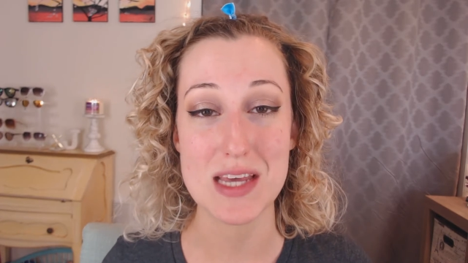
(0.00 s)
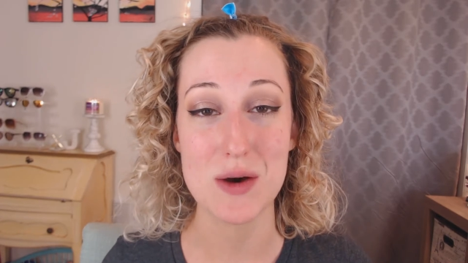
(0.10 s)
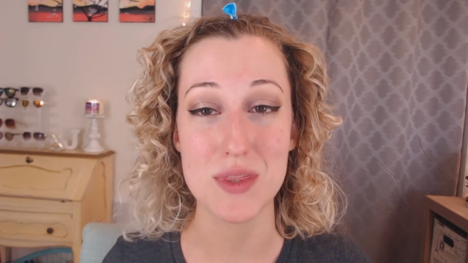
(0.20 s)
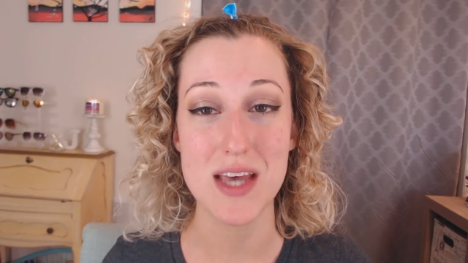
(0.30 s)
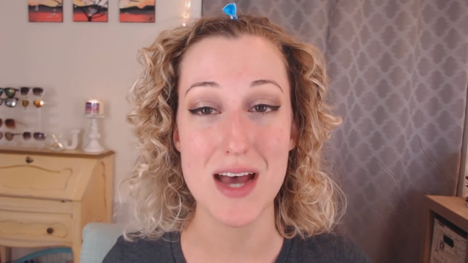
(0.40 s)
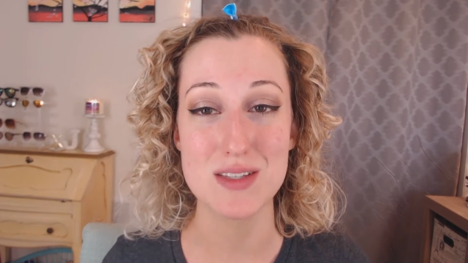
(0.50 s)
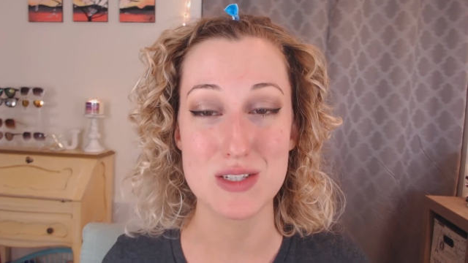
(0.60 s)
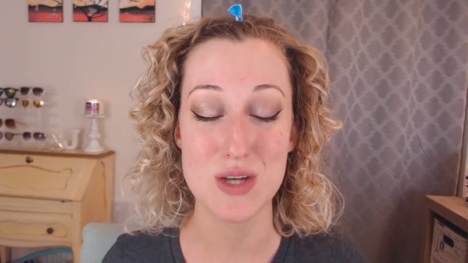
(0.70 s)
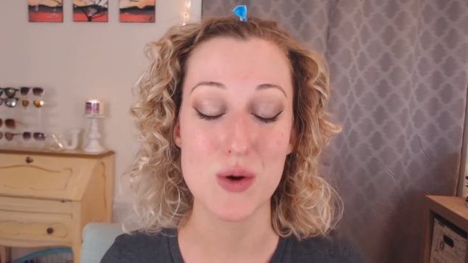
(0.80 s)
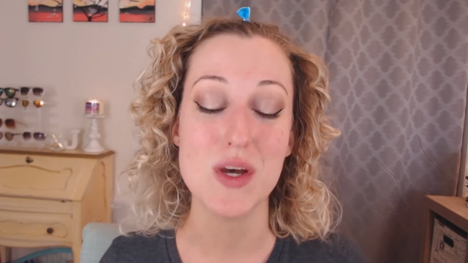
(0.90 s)
without that.
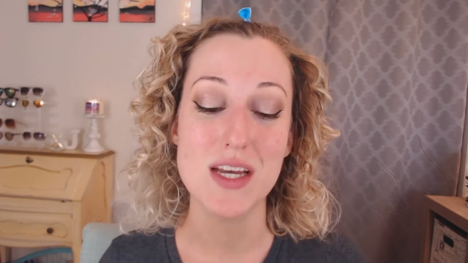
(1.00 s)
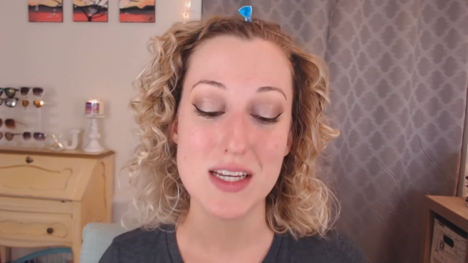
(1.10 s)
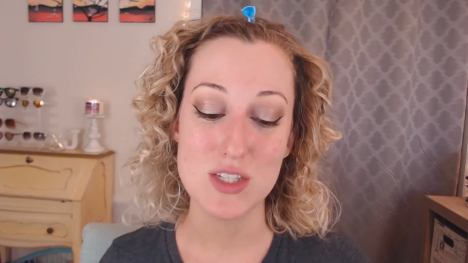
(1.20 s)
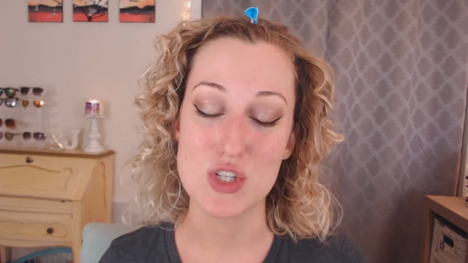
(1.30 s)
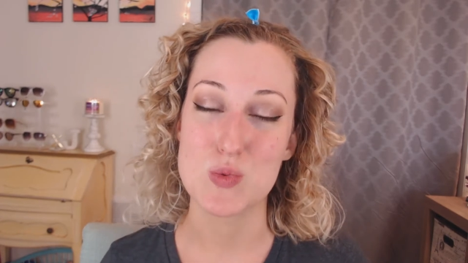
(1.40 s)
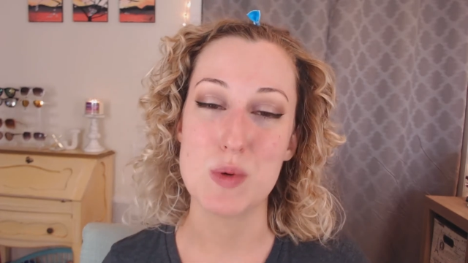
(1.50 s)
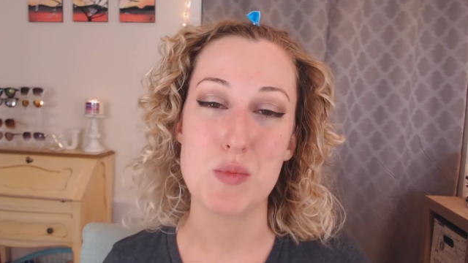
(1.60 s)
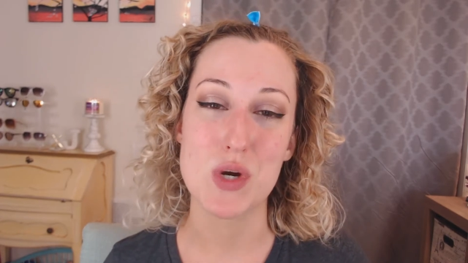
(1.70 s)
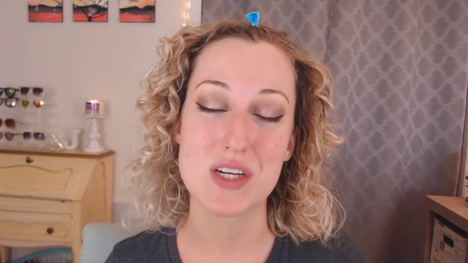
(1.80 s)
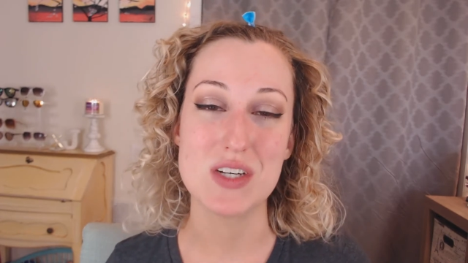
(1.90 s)
So just one
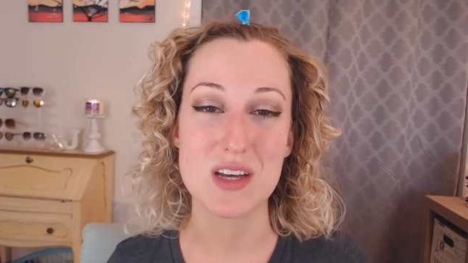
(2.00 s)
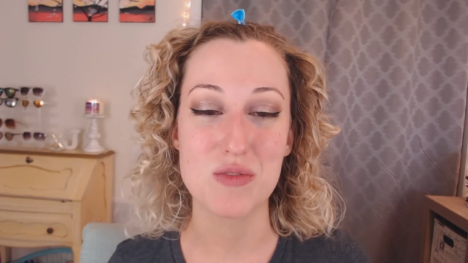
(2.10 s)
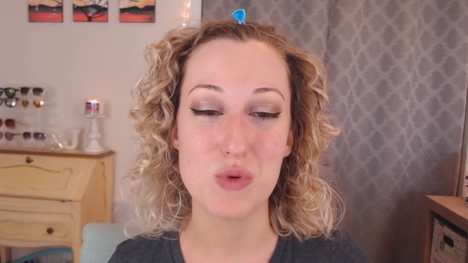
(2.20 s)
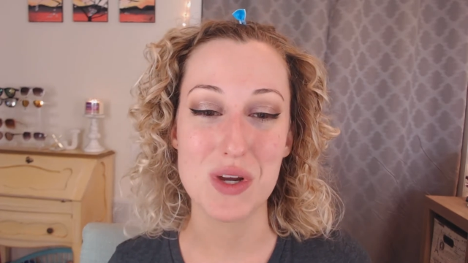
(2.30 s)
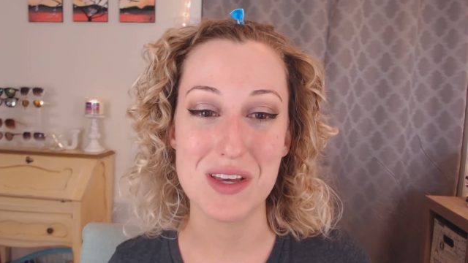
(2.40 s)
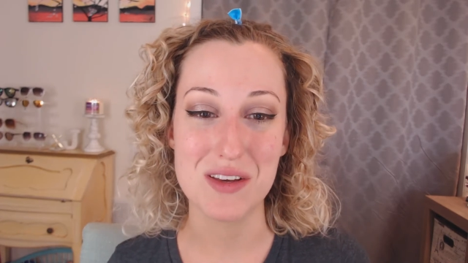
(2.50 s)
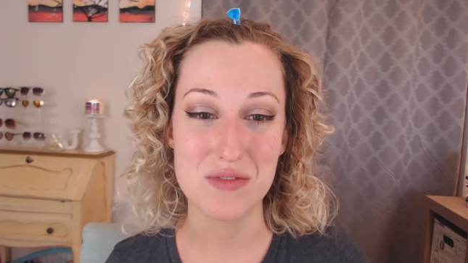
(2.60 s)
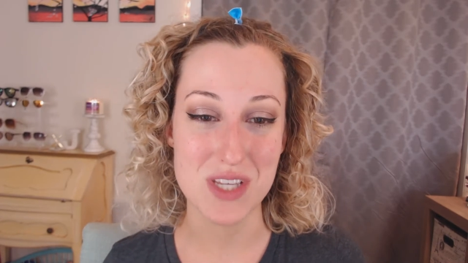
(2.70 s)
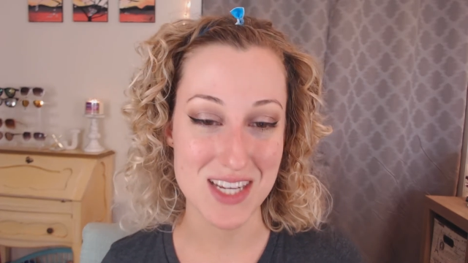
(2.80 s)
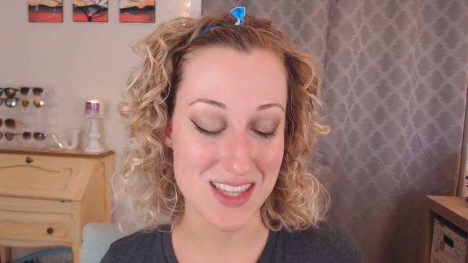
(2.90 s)
more click for you
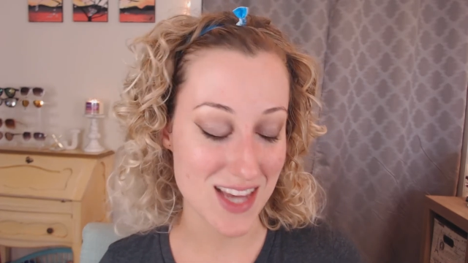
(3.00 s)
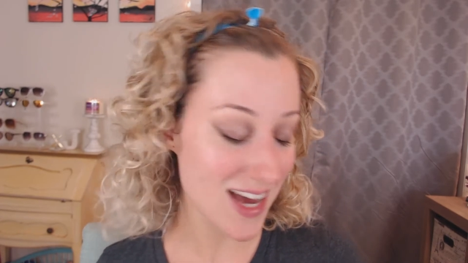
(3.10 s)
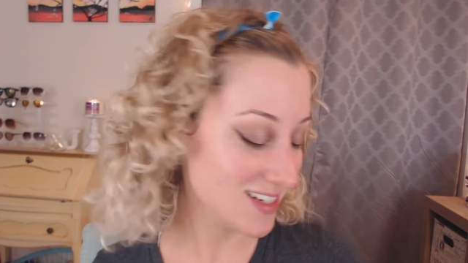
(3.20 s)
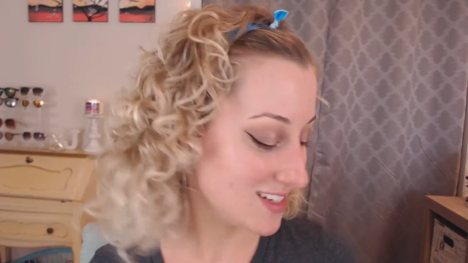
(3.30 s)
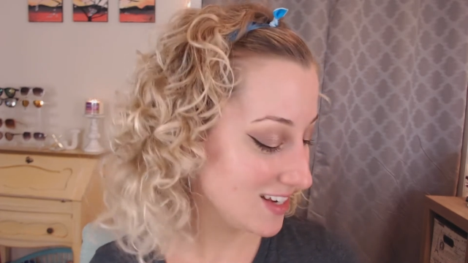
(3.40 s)
if you need that.